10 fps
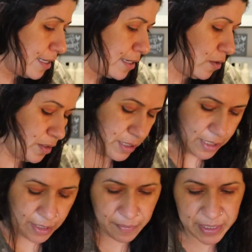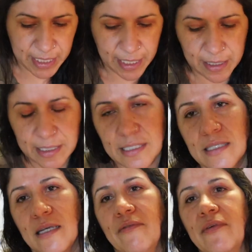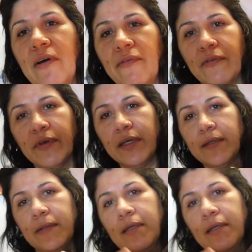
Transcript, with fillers: It also, let me take this stuff off of it.